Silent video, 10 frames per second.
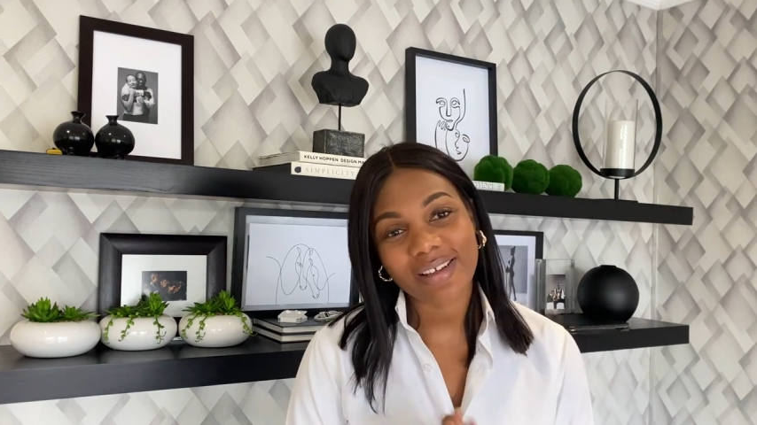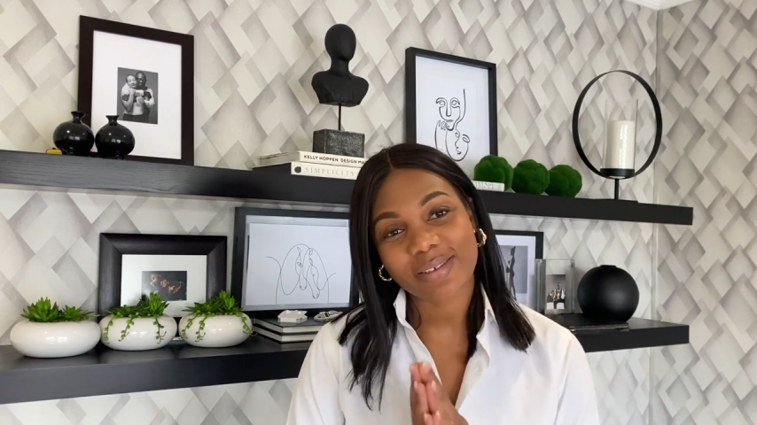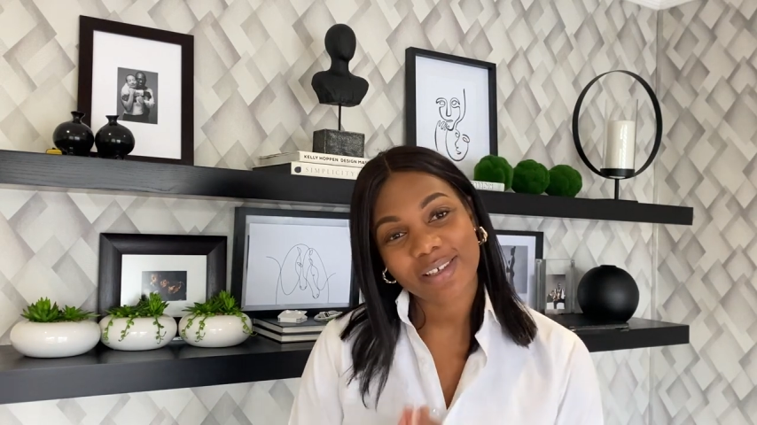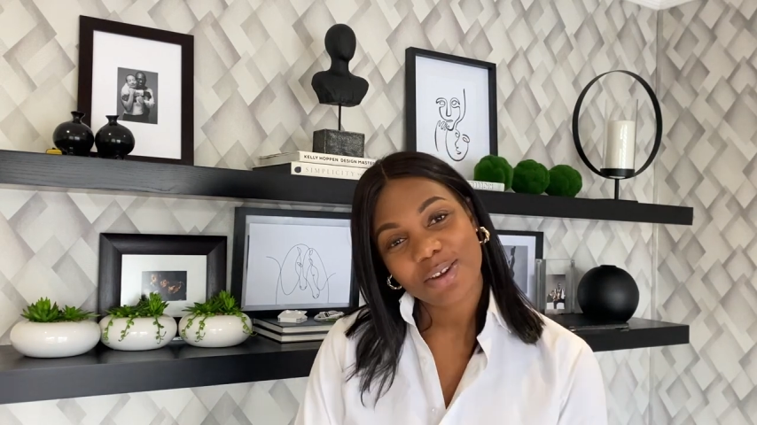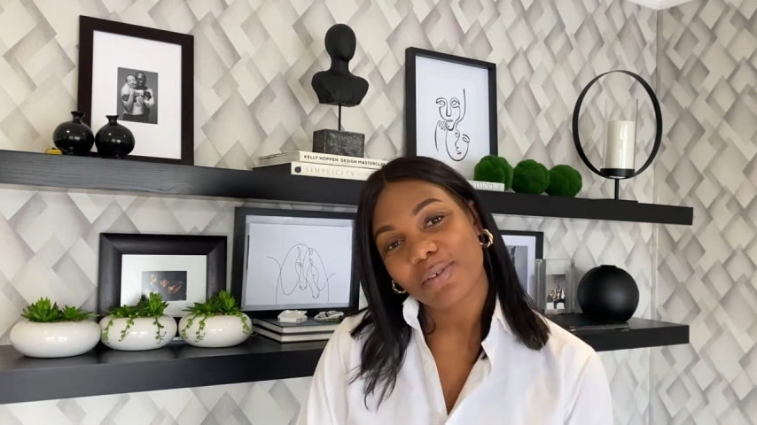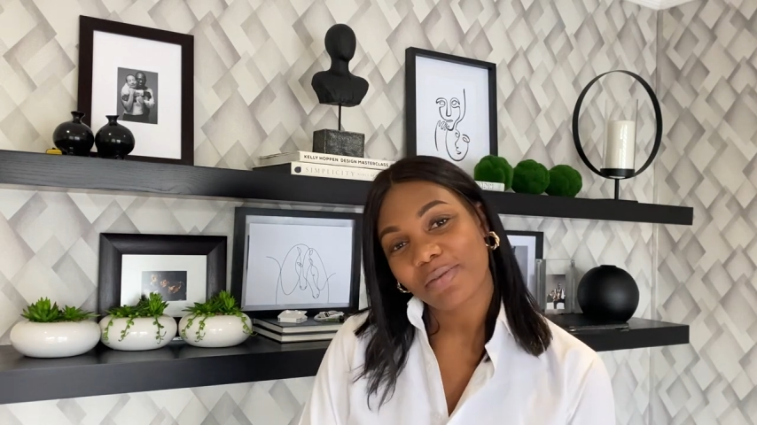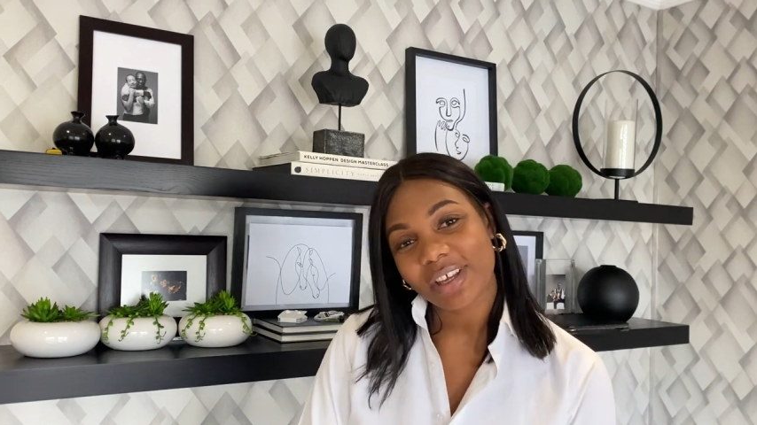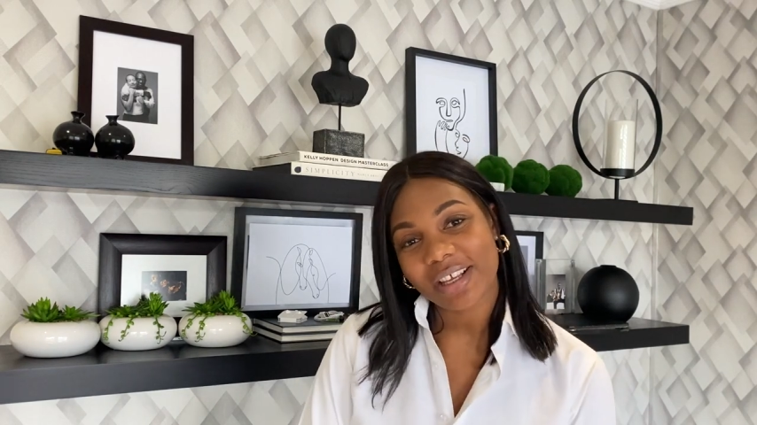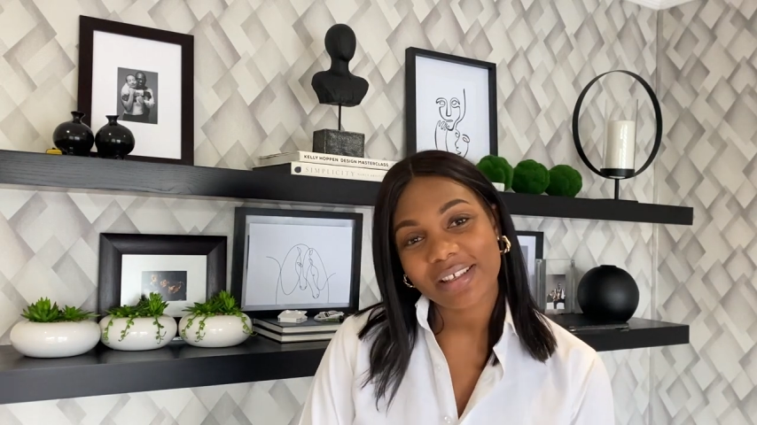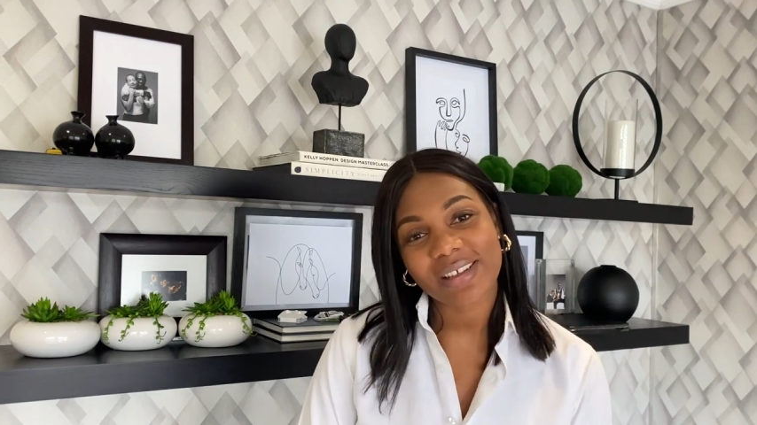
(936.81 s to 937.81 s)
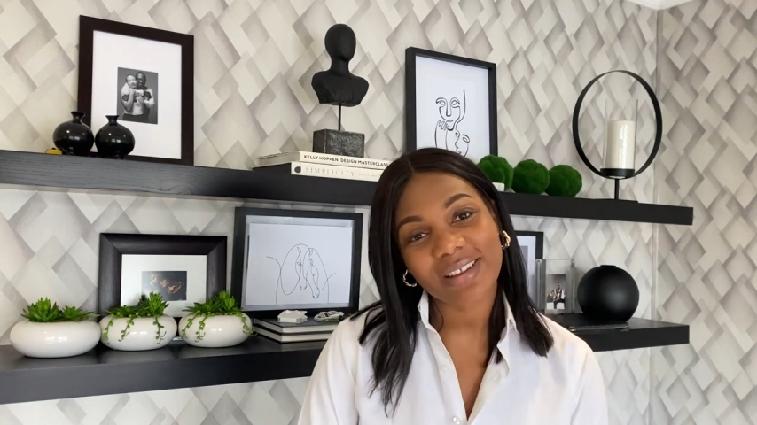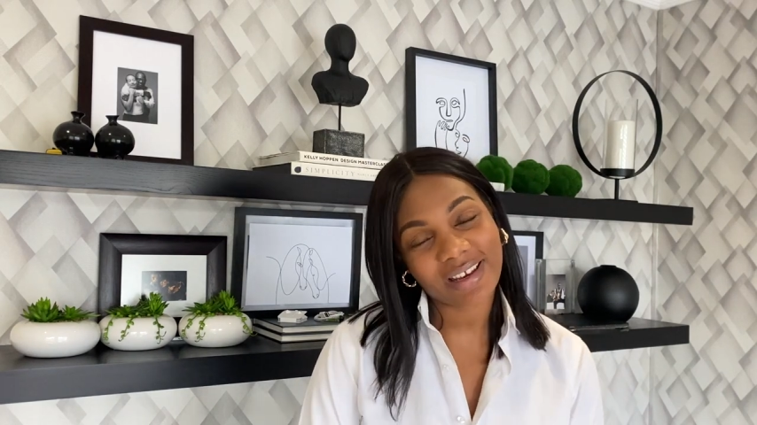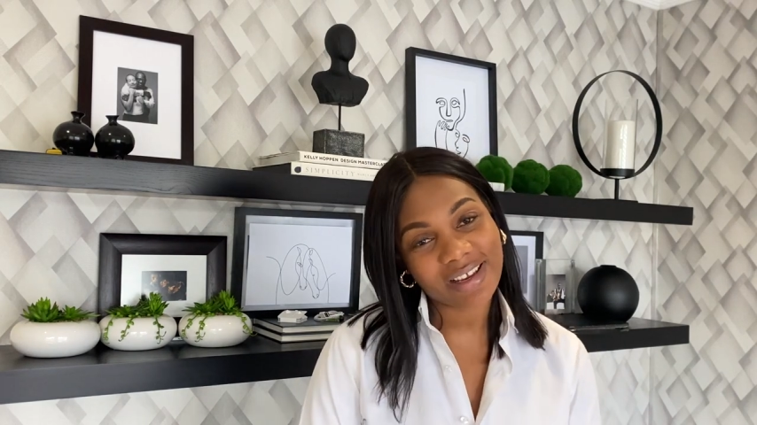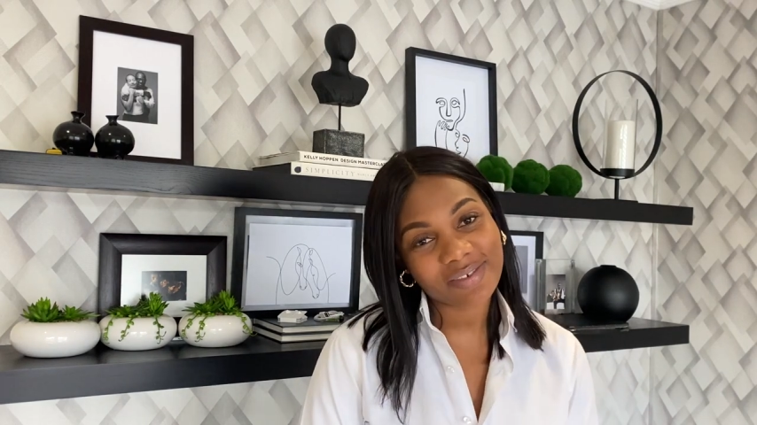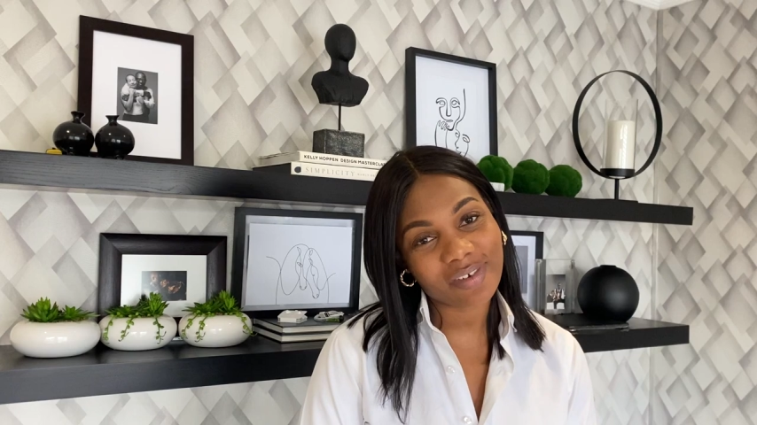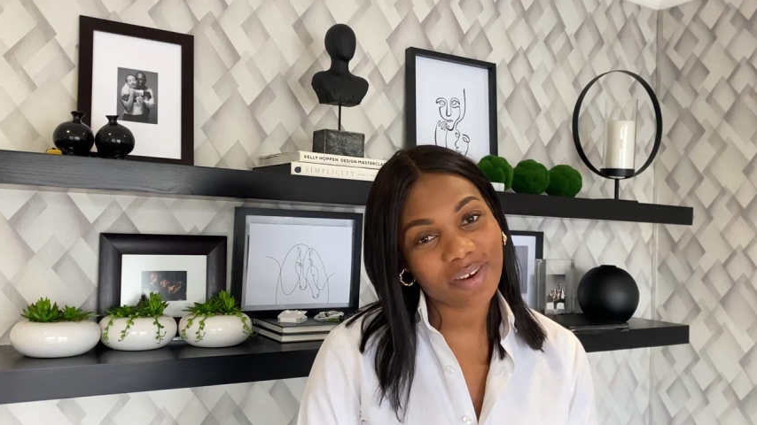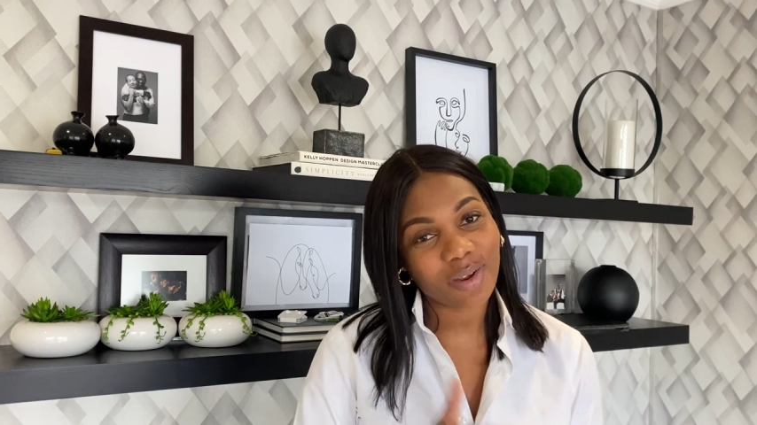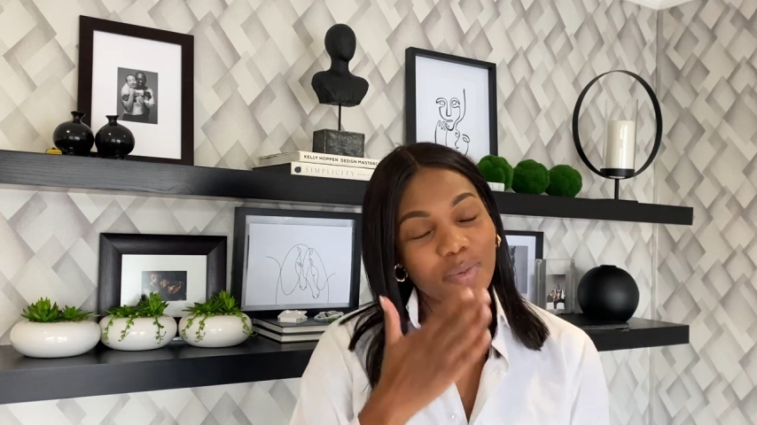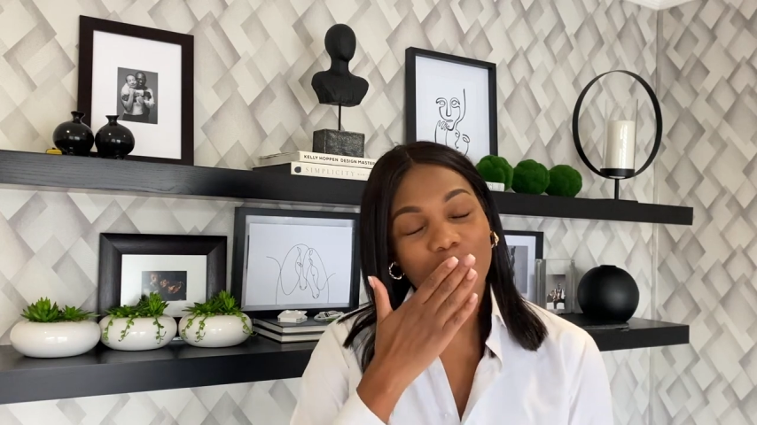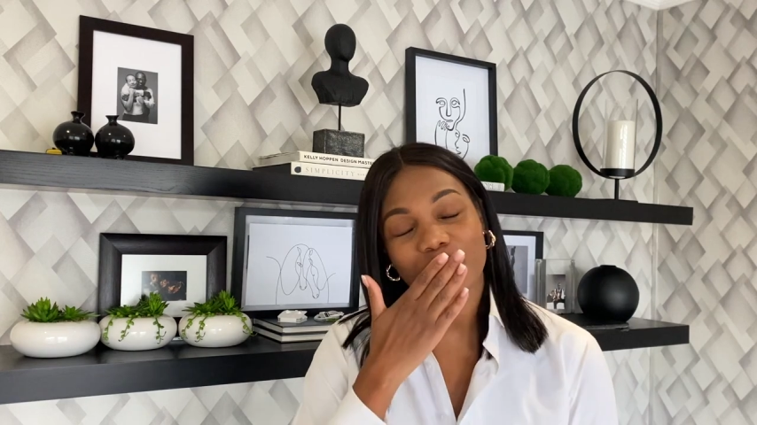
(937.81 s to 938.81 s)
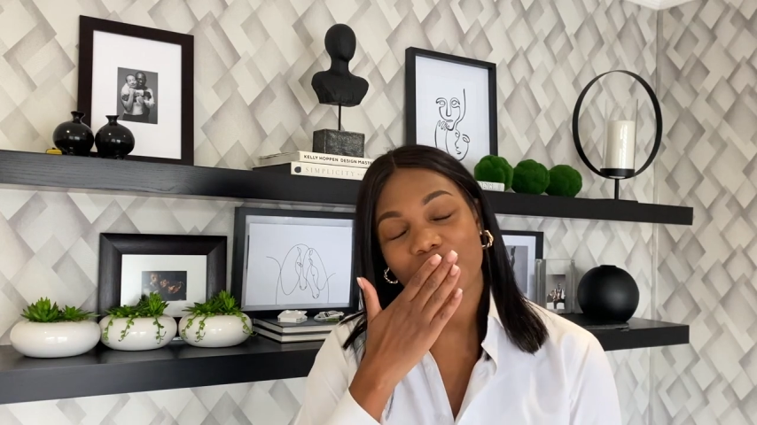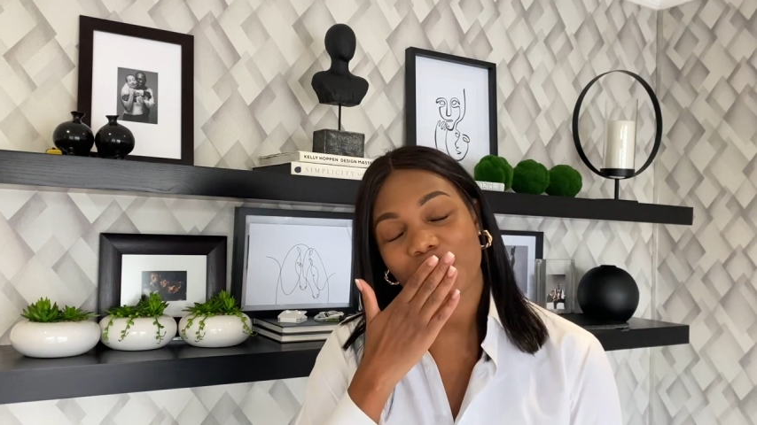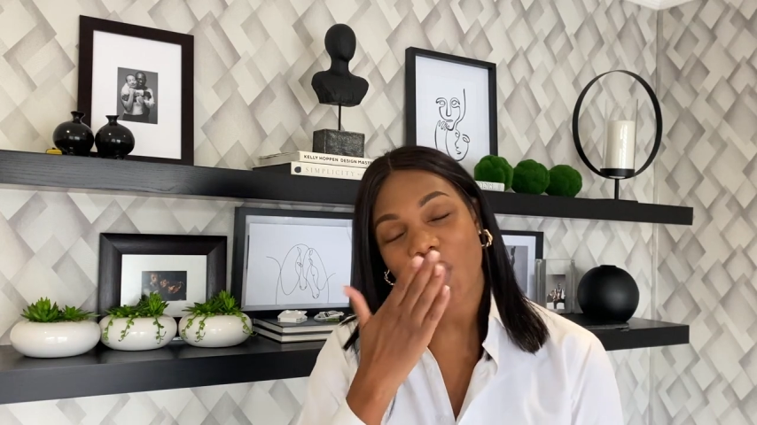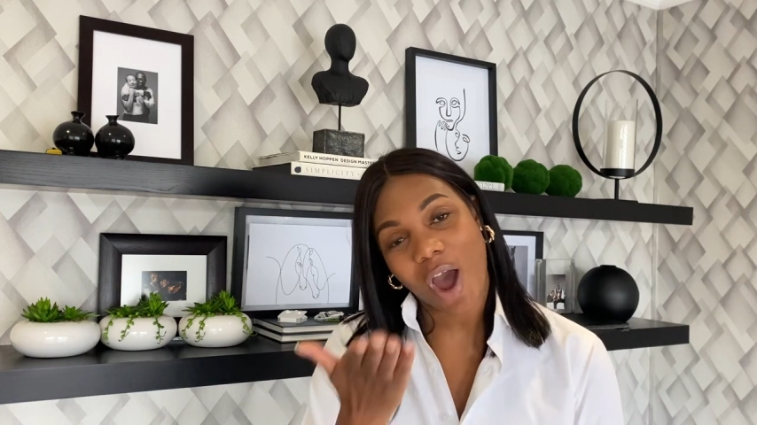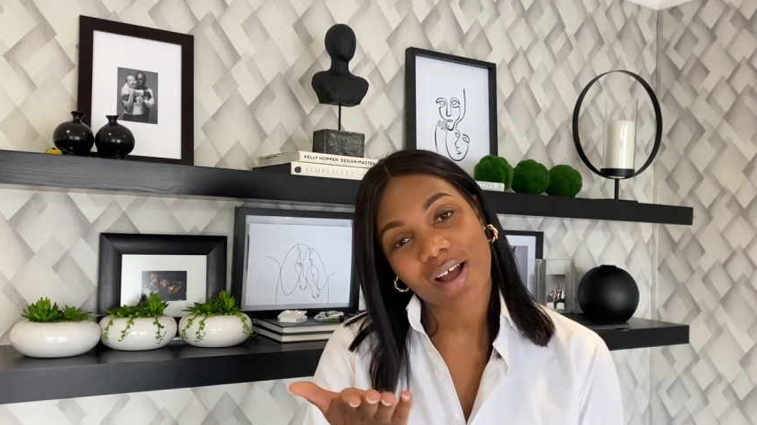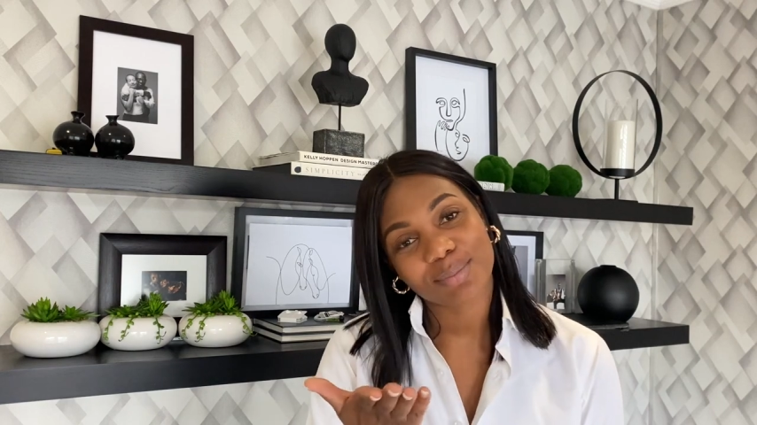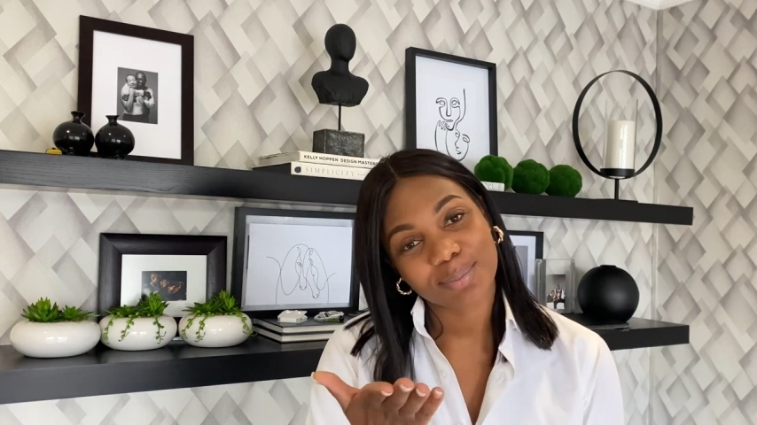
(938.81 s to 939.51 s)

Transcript: I'll see you, Rafikis, in the next video. Mwah.